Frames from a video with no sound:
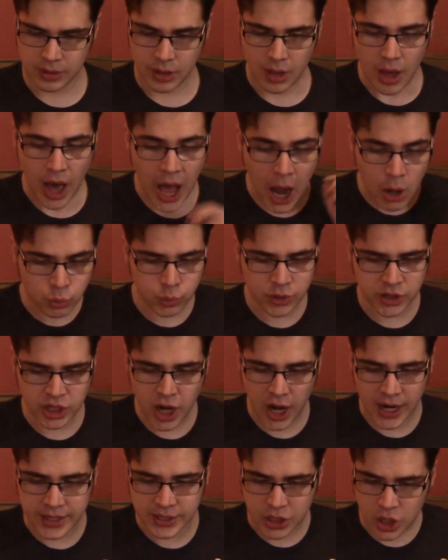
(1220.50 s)
"Out with the
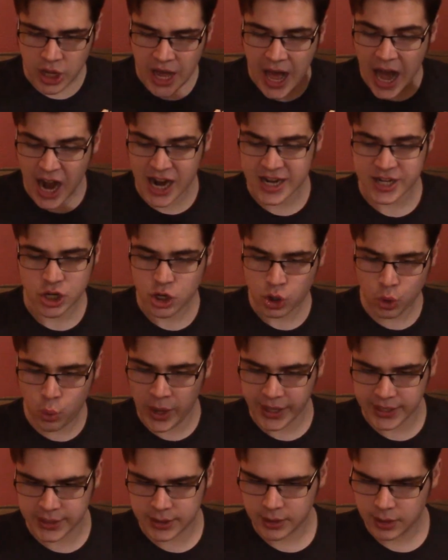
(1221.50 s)
light! Hide!
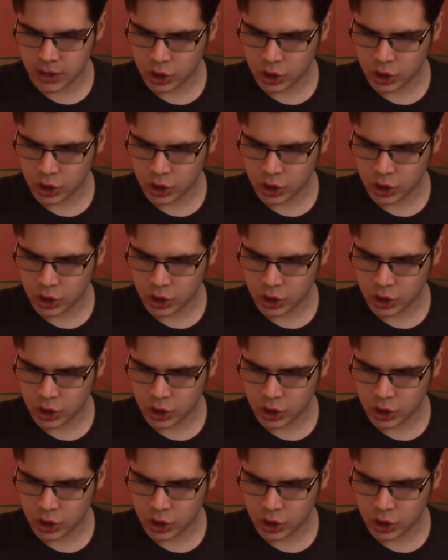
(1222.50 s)
Quick!"